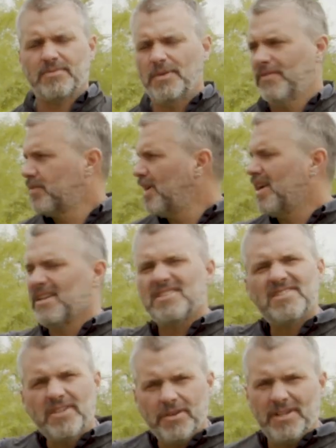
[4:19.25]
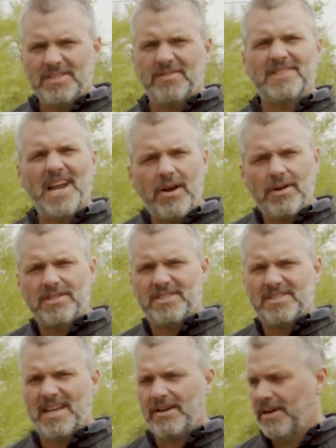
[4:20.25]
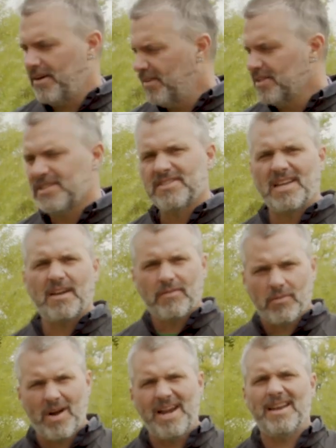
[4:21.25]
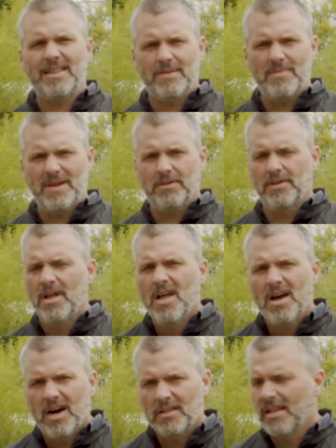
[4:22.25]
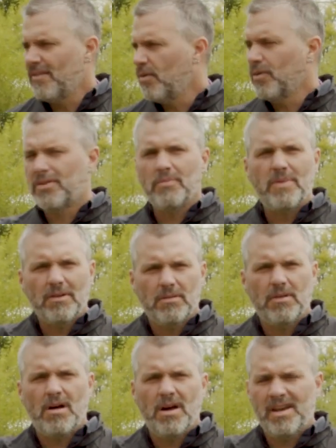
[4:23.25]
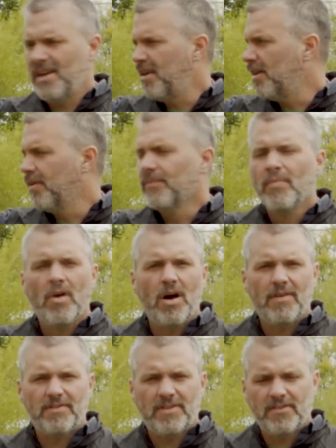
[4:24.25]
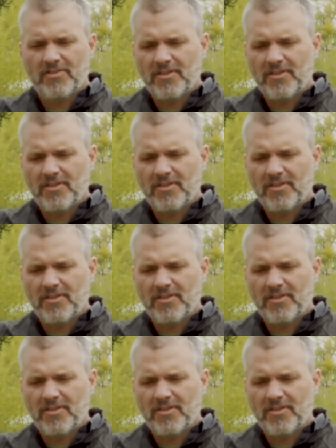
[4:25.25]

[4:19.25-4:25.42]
We've created a series of terraces out here, and this is kind of right in the middle, on level with the middle lawn here off to the